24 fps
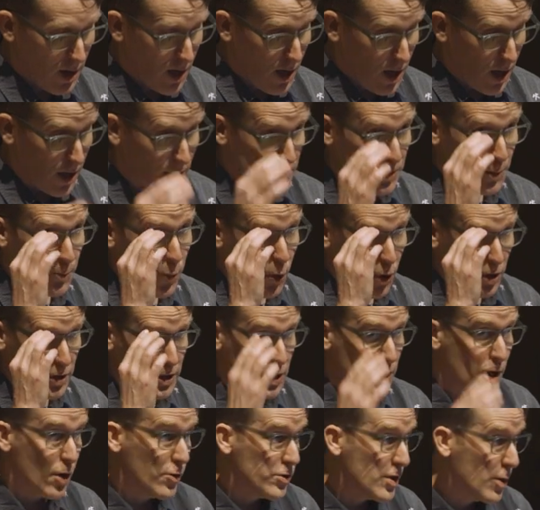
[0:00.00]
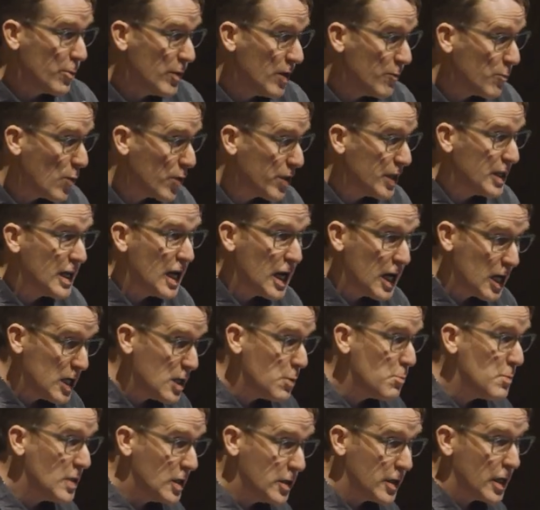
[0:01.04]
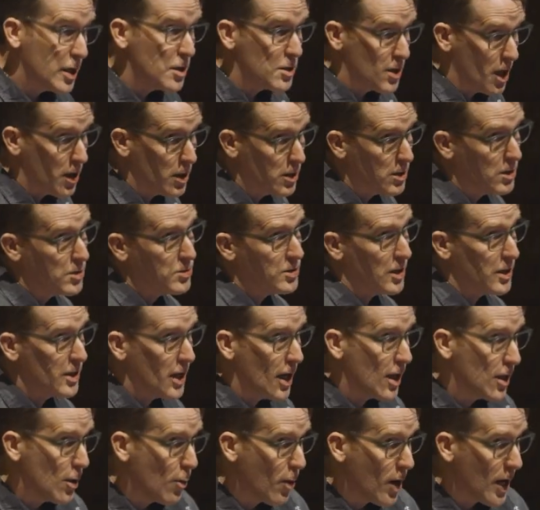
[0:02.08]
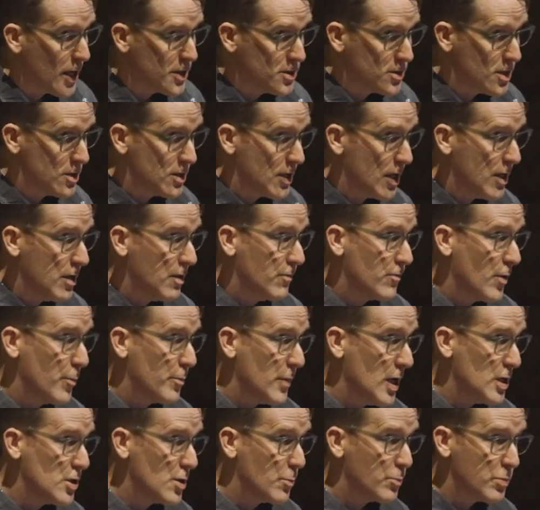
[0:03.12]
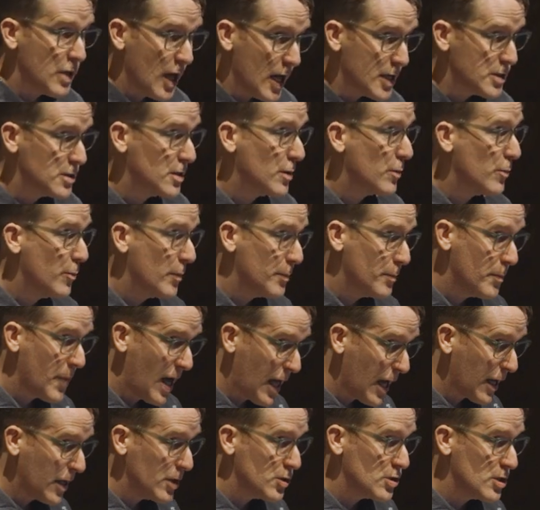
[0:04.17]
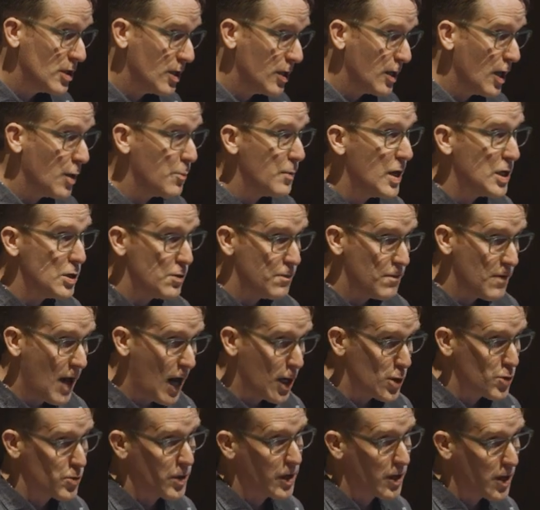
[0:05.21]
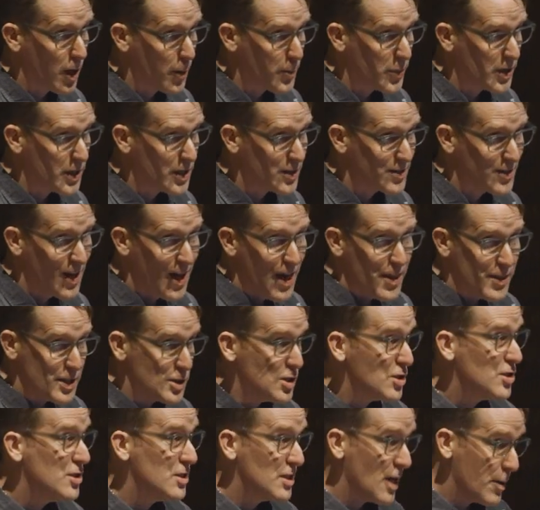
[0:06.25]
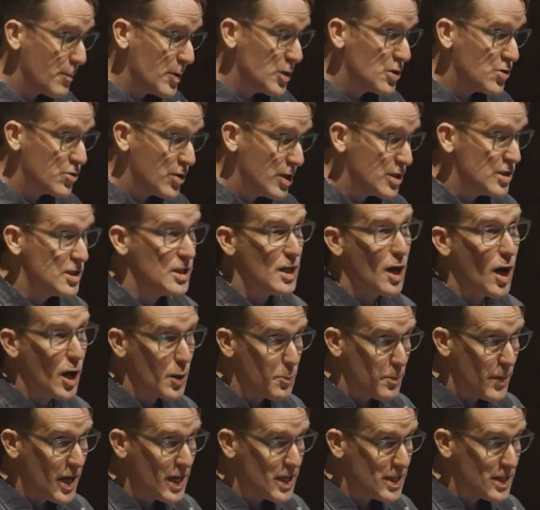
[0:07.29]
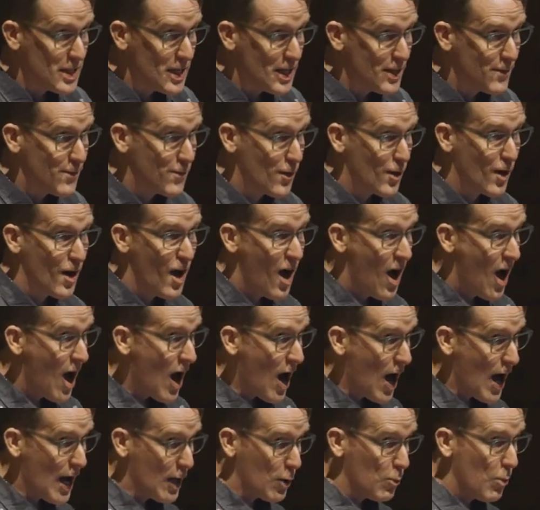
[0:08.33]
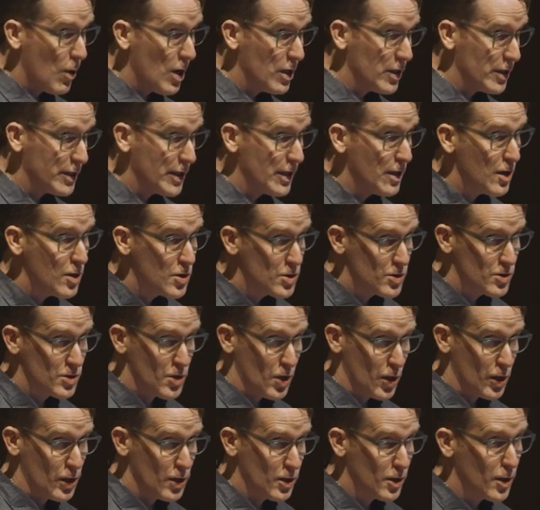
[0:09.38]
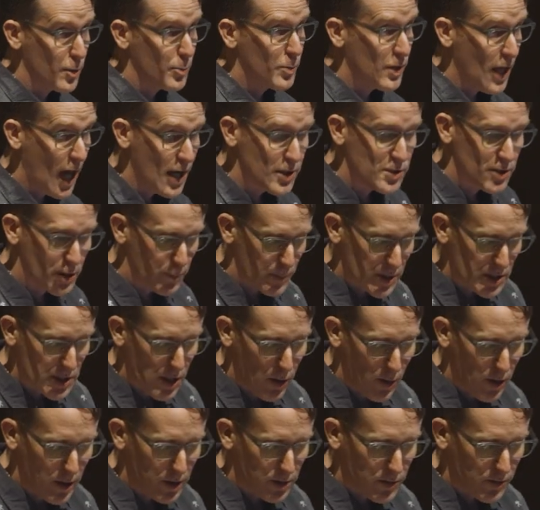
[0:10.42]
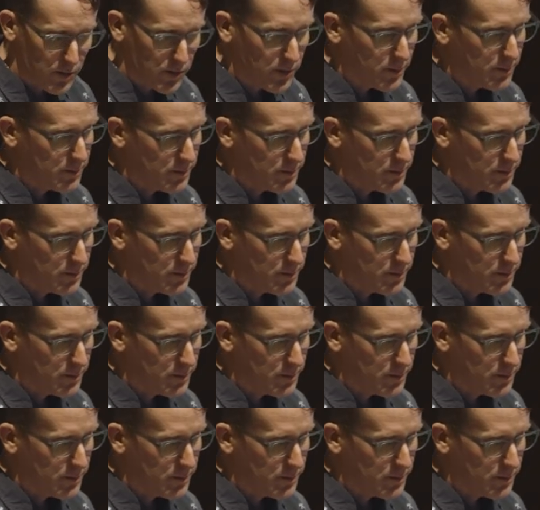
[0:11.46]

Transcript: Uh, it's important to note that we have more than $80 million in LOIs to date from major plastic packaging and manufacturing companies. That just demonstrates the unmet need for high quality circular plastic materials.